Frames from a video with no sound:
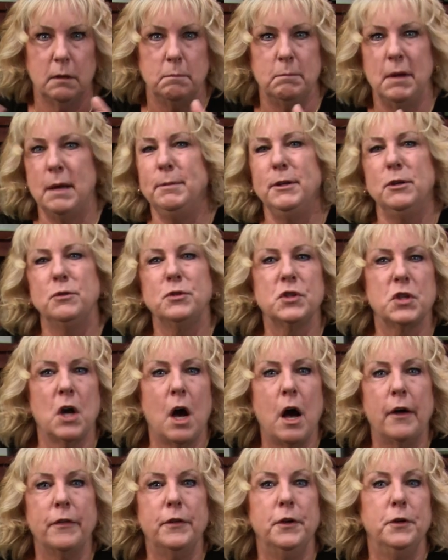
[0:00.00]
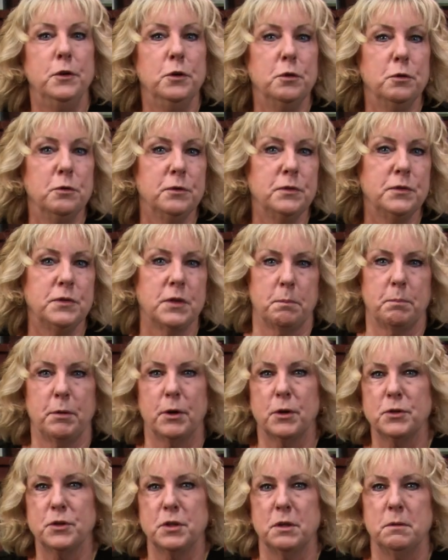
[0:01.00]
Maybe you saw on the news a
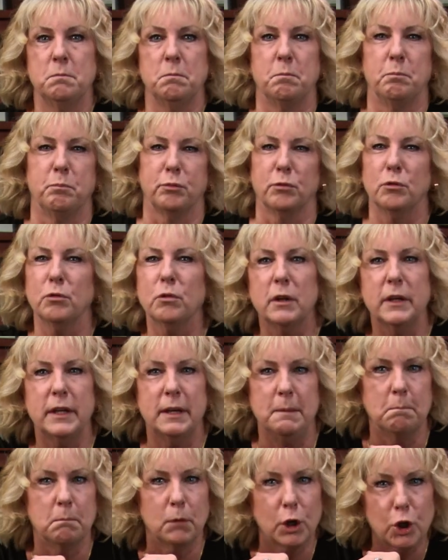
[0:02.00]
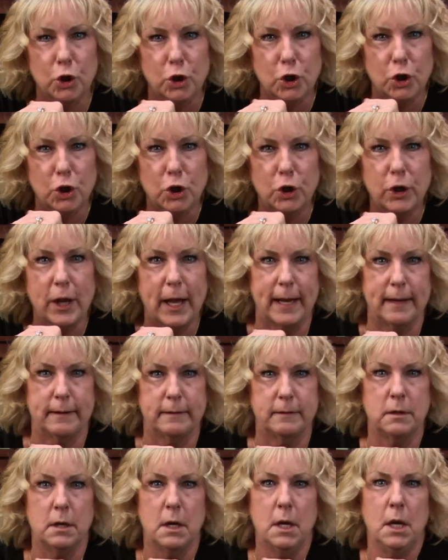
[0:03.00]
person brutally murdered
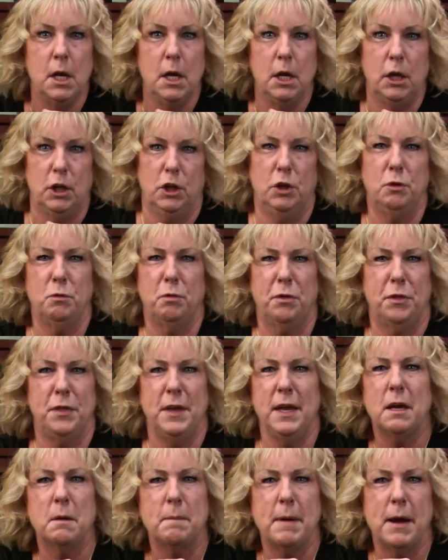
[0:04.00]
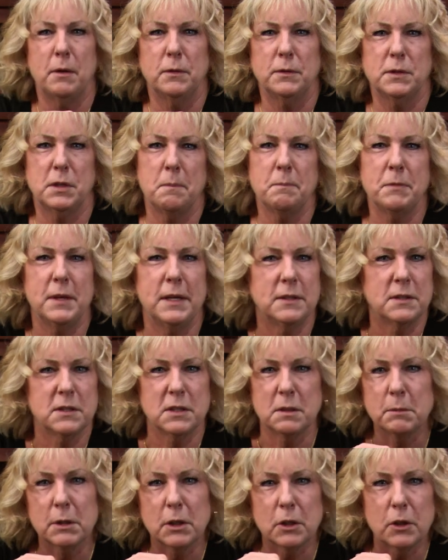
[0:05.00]
and you think about something
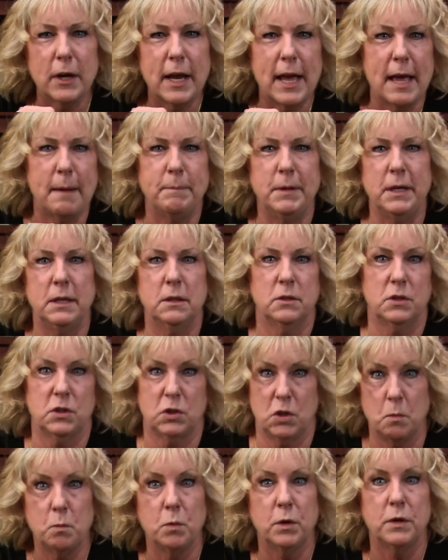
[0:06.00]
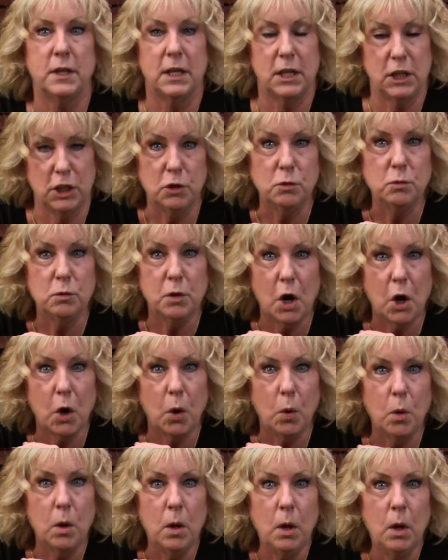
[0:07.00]
similar happening to someone that you
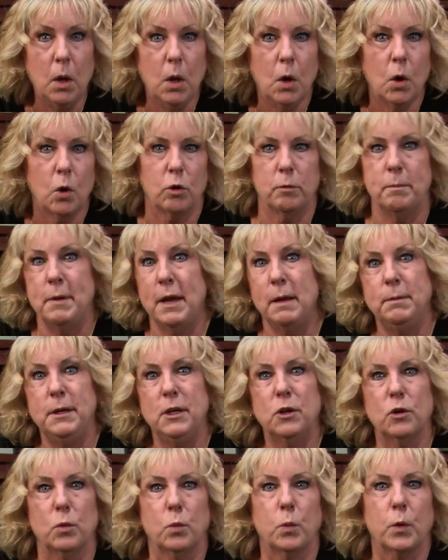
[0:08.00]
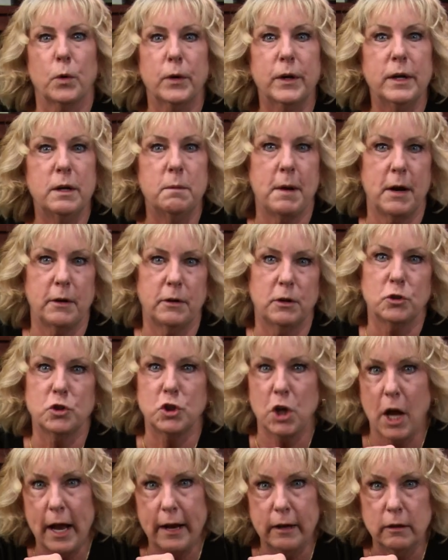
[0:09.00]
know, or maybe you're worried about your
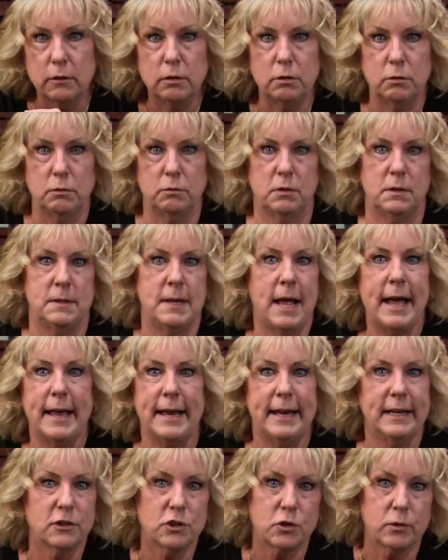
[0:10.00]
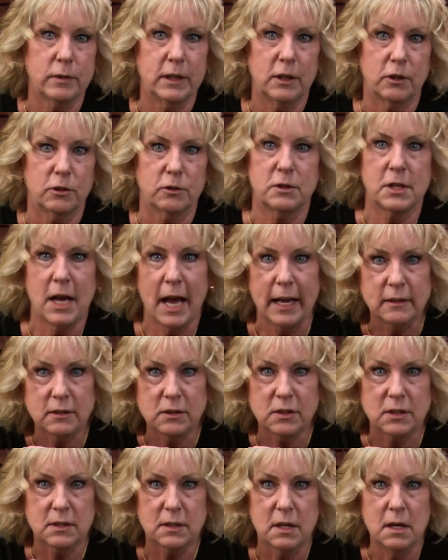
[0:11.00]
child who's not answering your
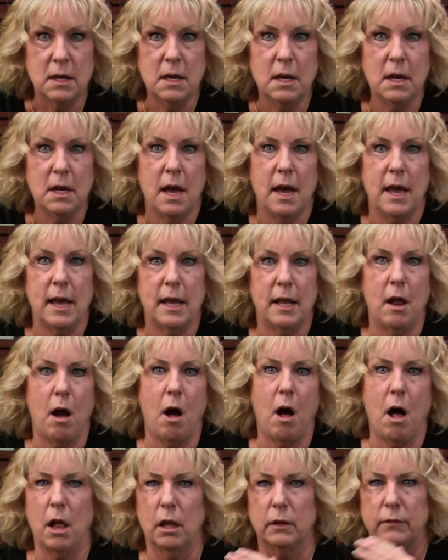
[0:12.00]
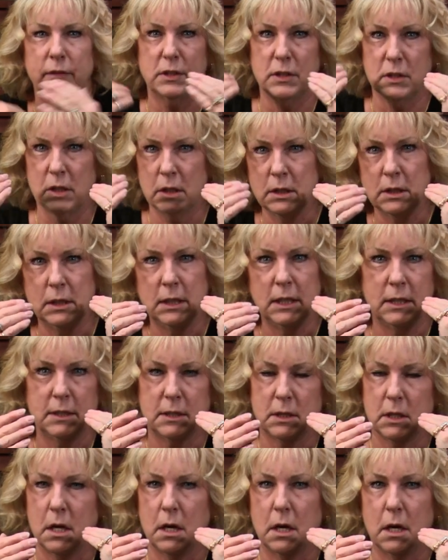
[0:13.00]
texts, and all of a sudden
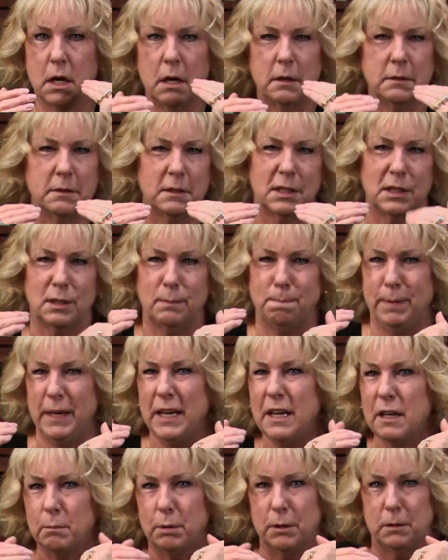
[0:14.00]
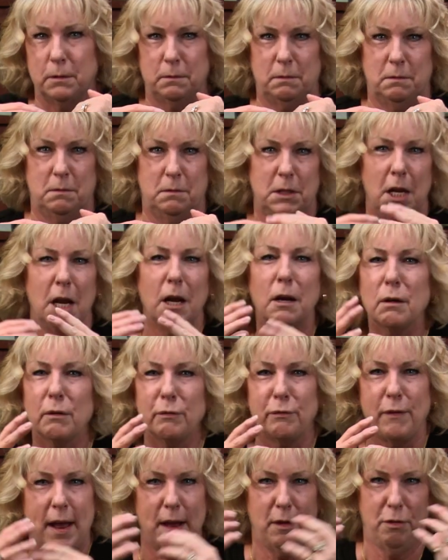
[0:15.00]
these unspeakable,
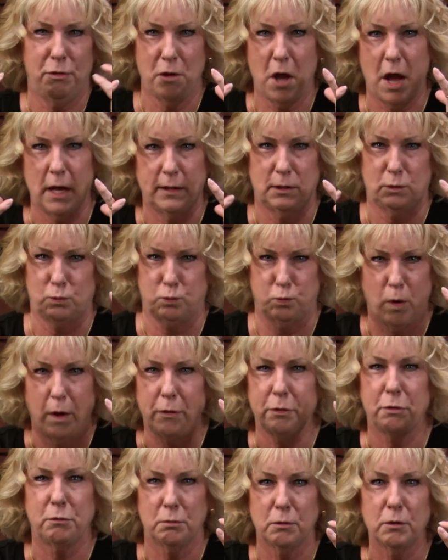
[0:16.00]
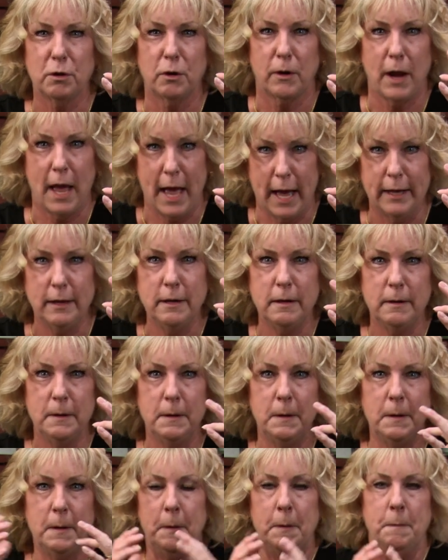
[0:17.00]
terrifying thoughts run through your head.
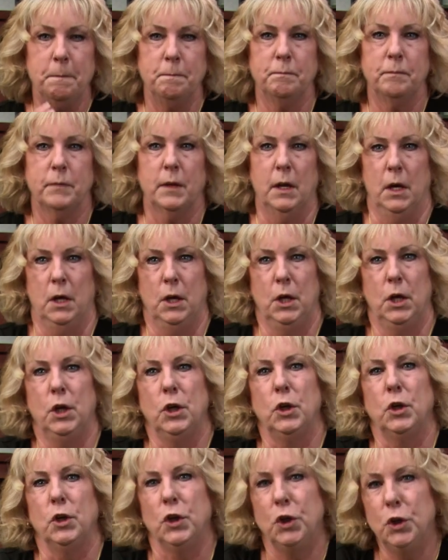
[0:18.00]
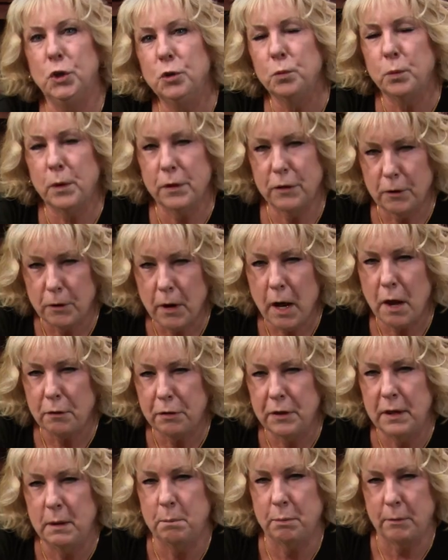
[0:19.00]
You, with your
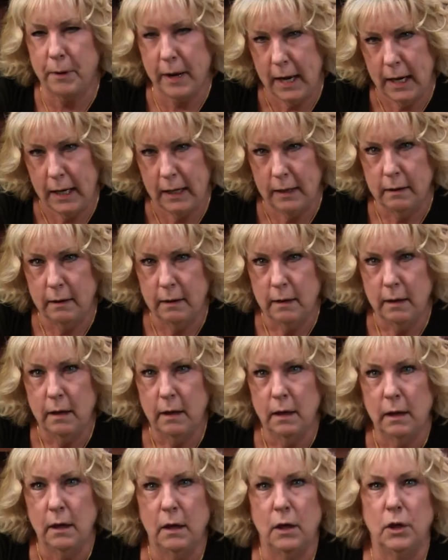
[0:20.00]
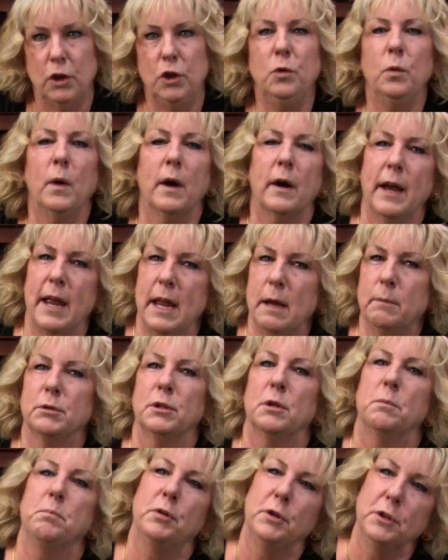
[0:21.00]
healthy brain, you are
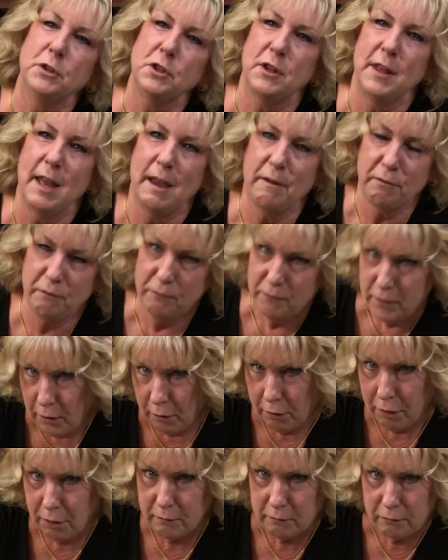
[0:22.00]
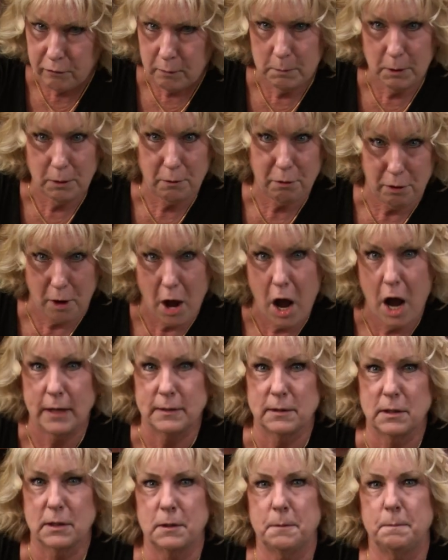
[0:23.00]
able to push that filth from your
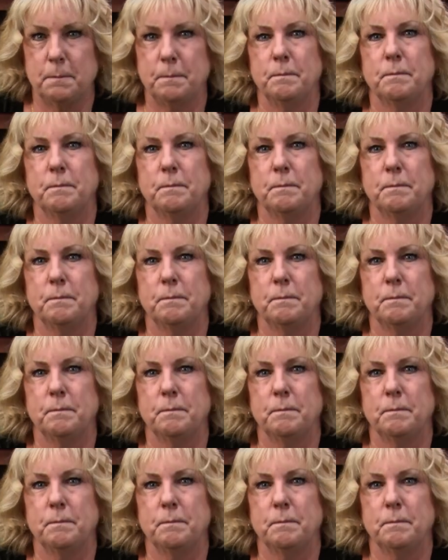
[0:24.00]
thoughts.